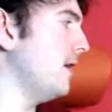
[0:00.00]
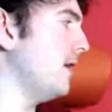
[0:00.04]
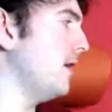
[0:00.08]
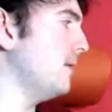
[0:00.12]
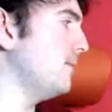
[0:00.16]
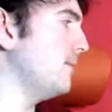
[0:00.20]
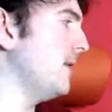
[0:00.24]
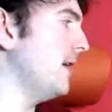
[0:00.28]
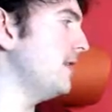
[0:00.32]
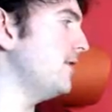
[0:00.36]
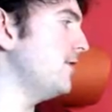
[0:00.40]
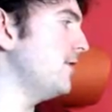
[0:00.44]

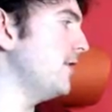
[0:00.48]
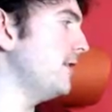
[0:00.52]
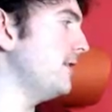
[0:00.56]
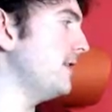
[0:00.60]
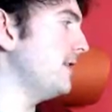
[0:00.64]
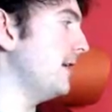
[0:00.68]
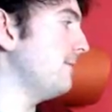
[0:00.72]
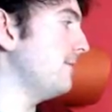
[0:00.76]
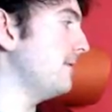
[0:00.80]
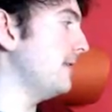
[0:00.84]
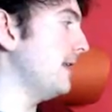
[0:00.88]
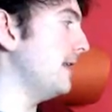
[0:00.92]
Park, but it's
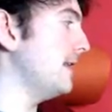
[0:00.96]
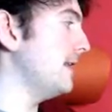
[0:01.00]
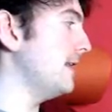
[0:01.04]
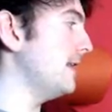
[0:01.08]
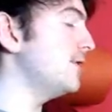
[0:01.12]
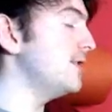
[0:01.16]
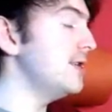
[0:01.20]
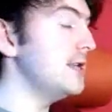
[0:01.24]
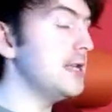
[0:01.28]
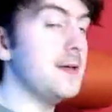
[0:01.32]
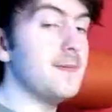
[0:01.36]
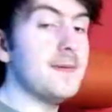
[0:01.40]
too late for
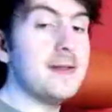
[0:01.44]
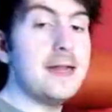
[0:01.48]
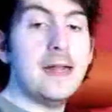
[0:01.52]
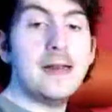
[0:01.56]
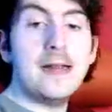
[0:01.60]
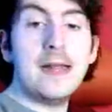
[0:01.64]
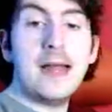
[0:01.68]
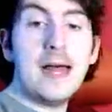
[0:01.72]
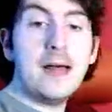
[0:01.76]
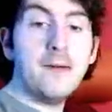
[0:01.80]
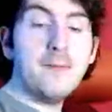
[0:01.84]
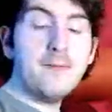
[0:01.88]

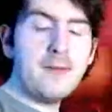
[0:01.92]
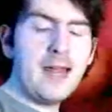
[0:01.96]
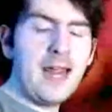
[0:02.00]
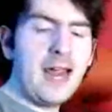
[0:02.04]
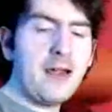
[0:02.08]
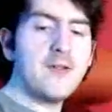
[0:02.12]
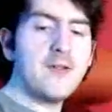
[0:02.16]
that now.